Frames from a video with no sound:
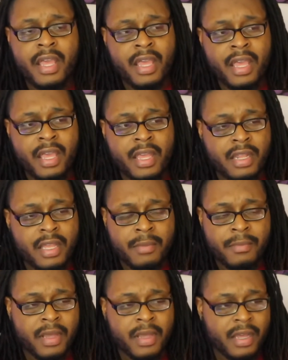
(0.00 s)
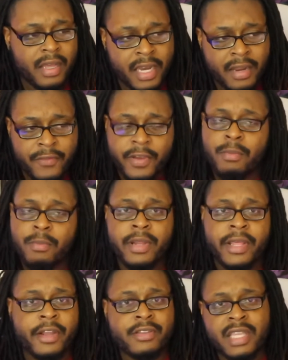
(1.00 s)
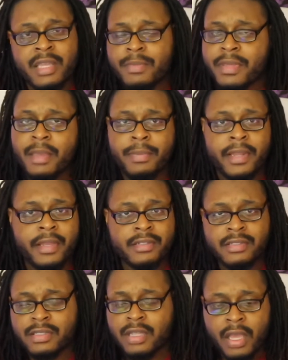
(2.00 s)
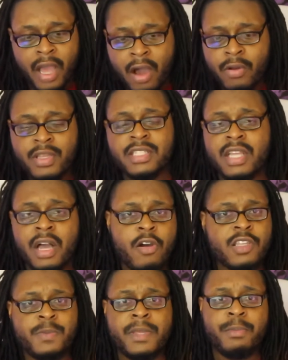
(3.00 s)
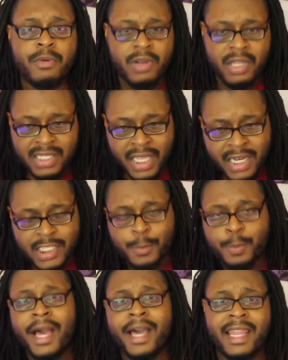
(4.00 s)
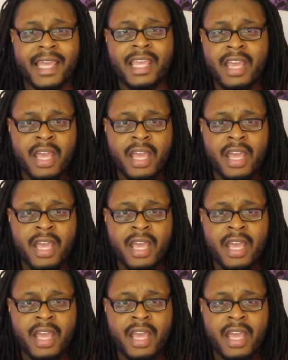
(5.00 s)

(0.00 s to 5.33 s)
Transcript: NFL players, NBA players, all these people that's in the spotlight,